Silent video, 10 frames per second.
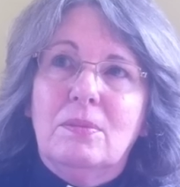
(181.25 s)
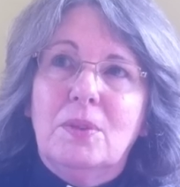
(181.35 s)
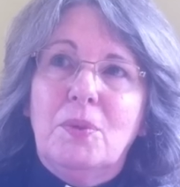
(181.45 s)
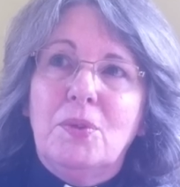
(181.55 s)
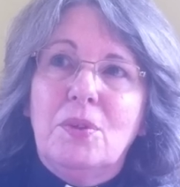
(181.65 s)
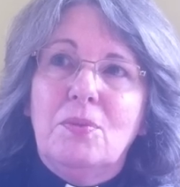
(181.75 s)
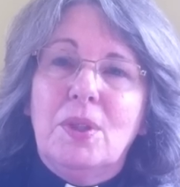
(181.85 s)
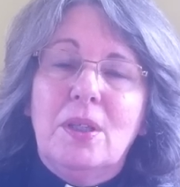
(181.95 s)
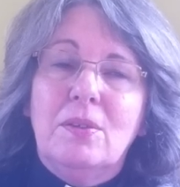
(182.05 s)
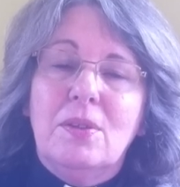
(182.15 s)

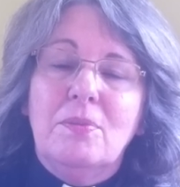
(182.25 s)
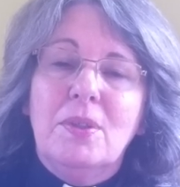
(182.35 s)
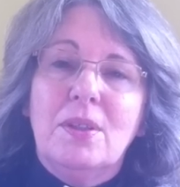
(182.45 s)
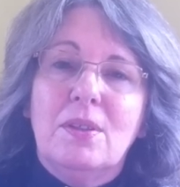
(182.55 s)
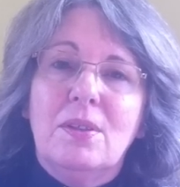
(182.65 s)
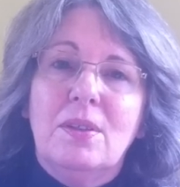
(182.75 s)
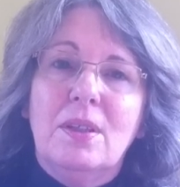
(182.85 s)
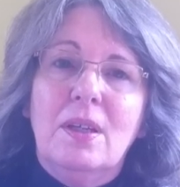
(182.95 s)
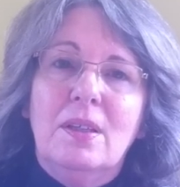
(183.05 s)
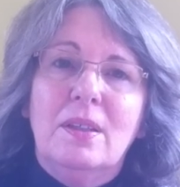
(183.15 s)
we had something to
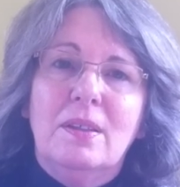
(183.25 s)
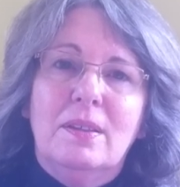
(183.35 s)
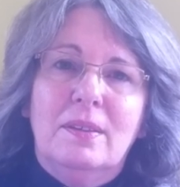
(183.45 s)
say.